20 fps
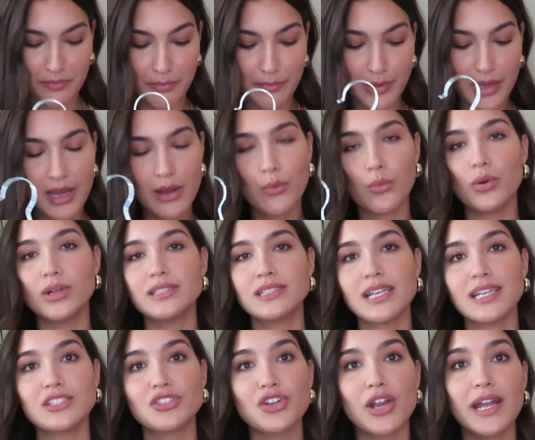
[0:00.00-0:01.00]
But once
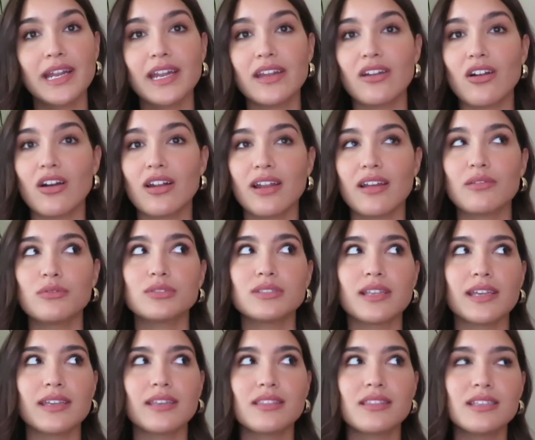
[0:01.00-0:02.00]
I tried it on, I
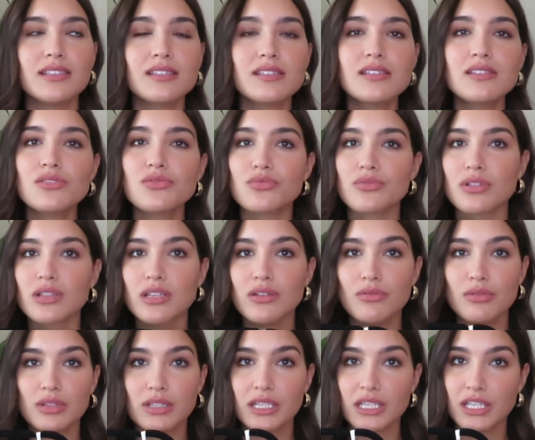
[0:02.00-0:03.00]
was like, this is really,
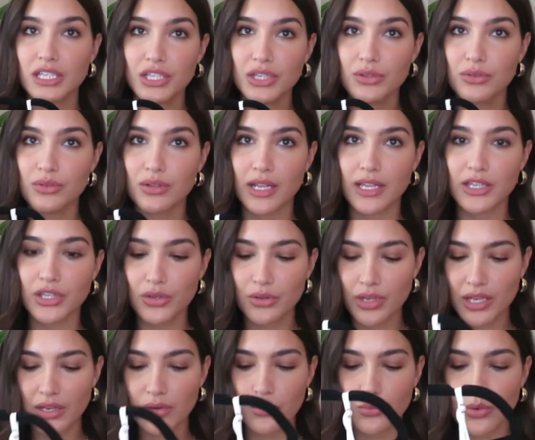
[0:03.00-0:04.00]
really cute. Like, you
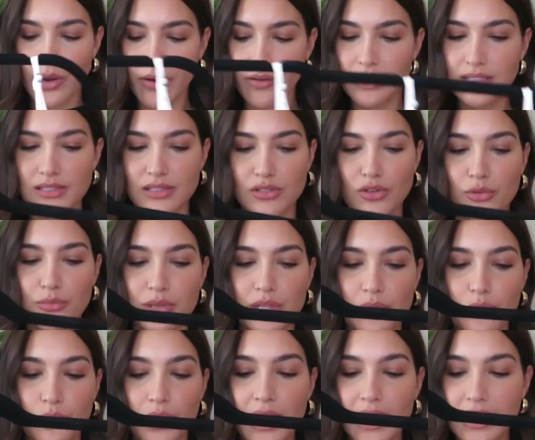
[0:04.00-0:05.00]
can wear it so
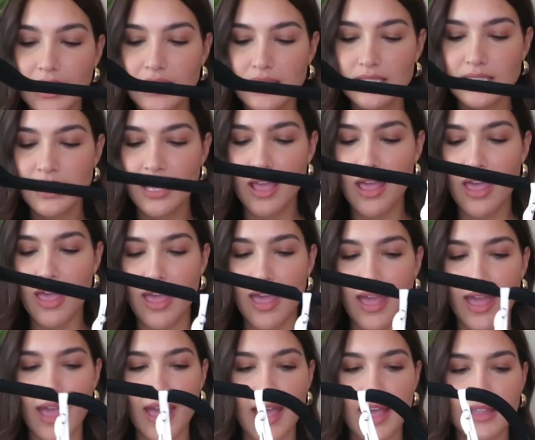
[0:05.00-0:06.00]
many ways.
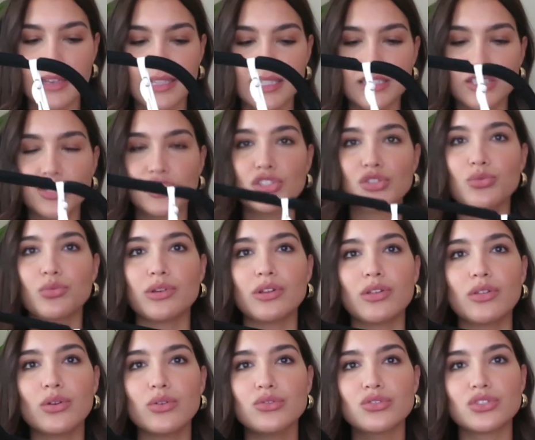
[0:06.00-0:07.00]
And it's just one
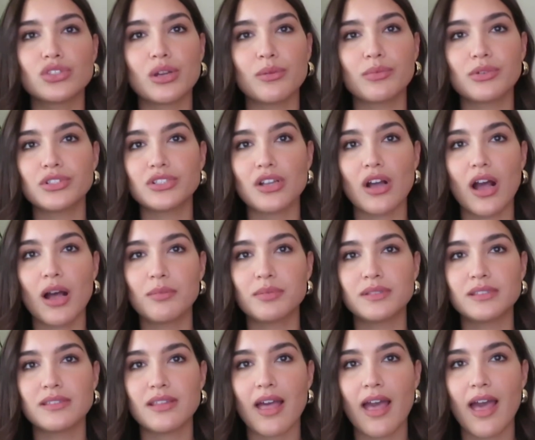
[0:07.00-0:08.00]
of those summer
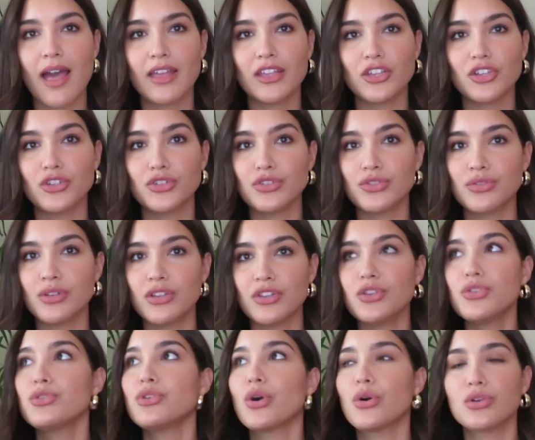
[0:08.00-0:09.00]
tops that
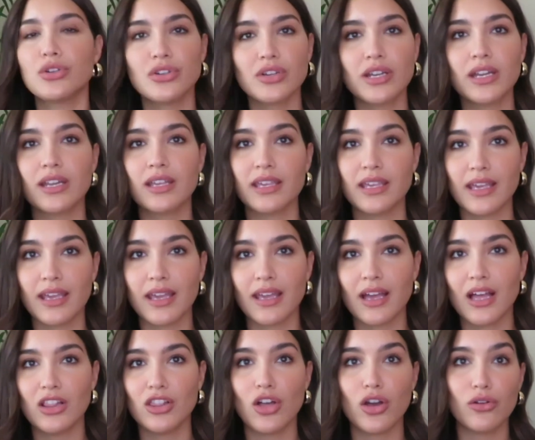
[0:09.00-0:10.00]
you know you're gonna
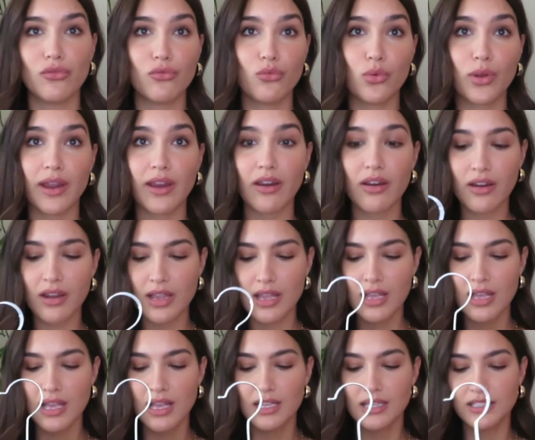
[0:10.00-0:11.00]
get a lot of wear,
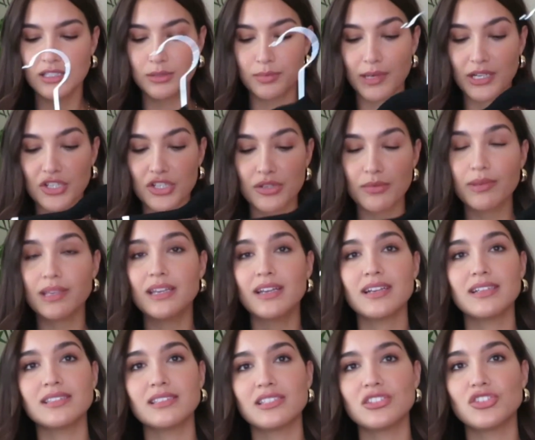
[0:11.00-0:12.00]
especially
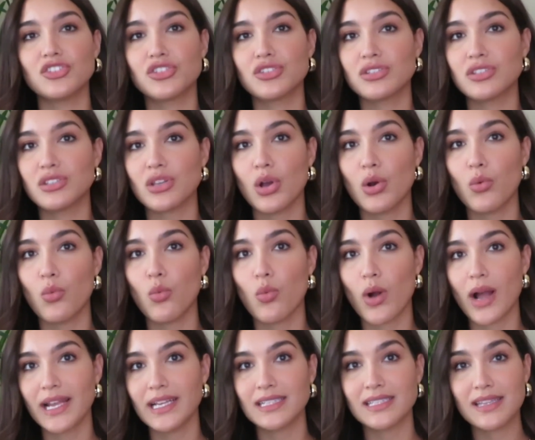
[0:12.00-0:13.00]
because it's just a
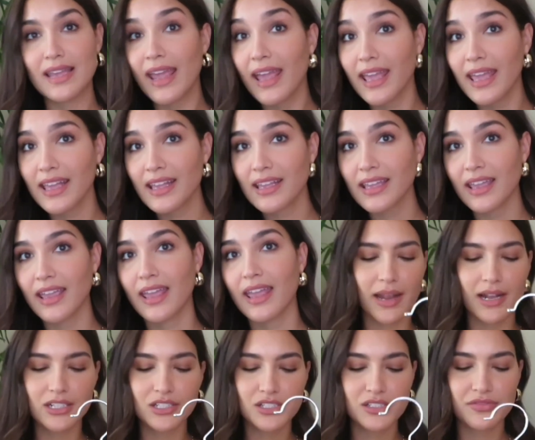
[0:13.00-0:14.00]
white tank.
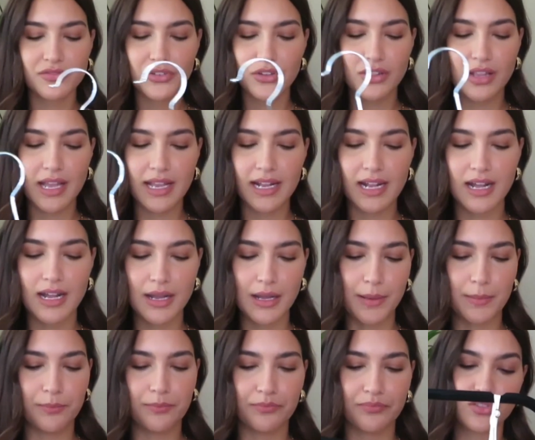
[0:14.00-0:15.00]
And I just feel like
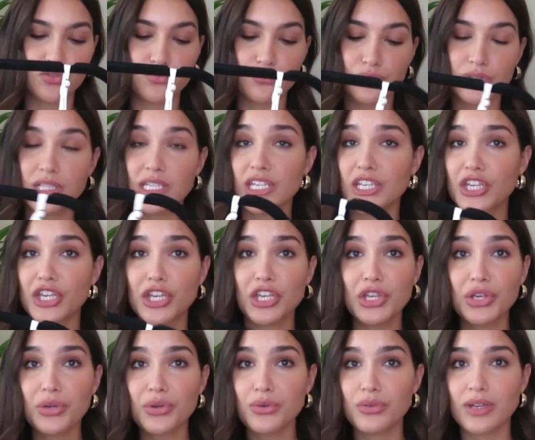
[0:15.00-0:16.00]
it's really
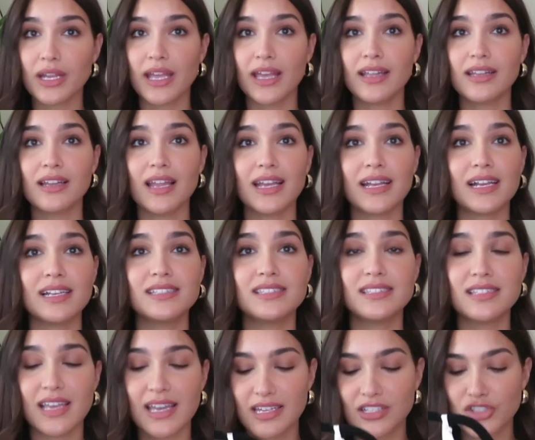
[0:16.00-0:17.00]
cute. And like I
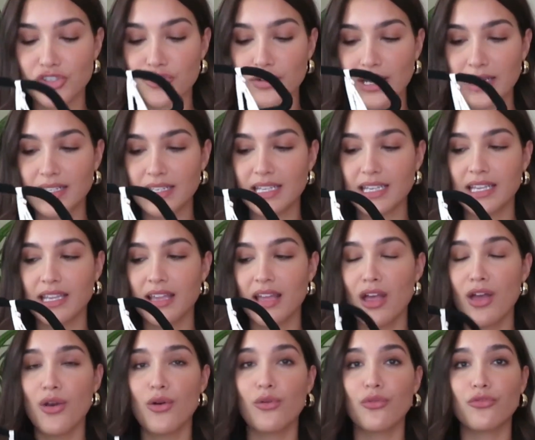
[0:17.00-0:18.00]
said, trendy
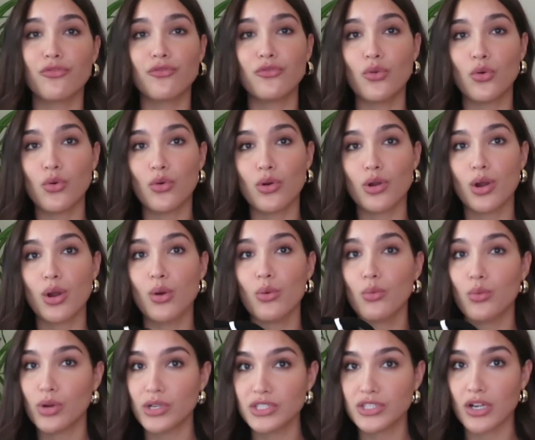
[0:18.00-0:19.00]
for
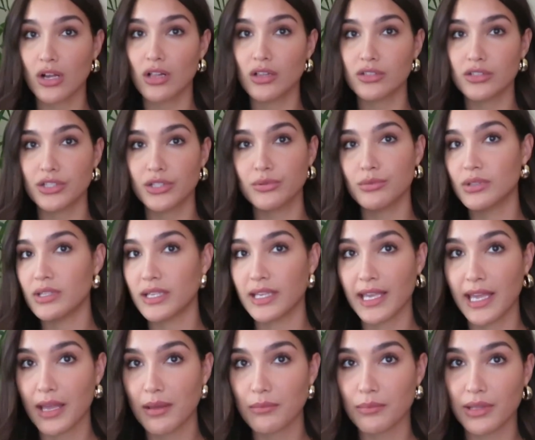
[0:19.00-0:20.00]
$1, you really
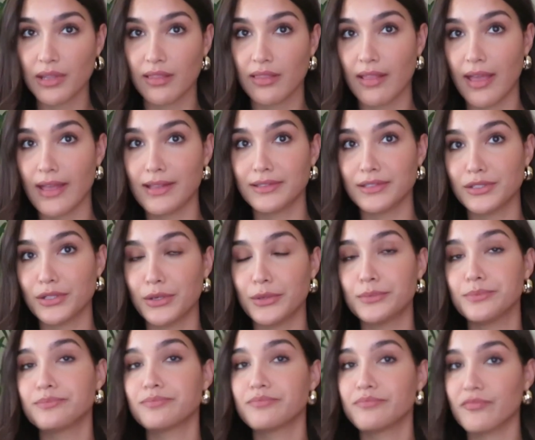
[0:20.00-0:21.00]
can't beat that. So
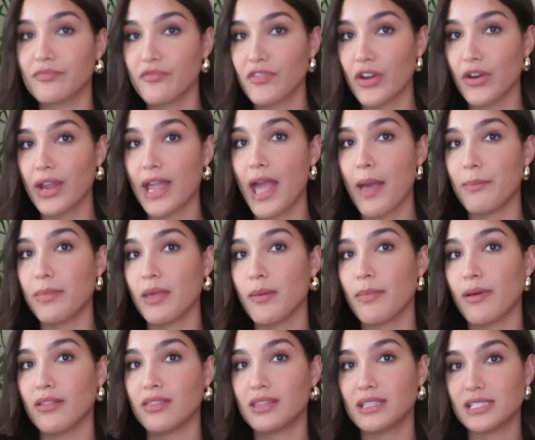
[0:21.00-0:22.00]
very happy
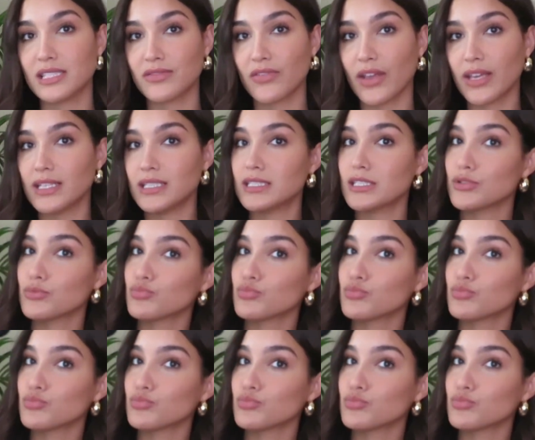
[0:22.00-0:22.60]
about this find.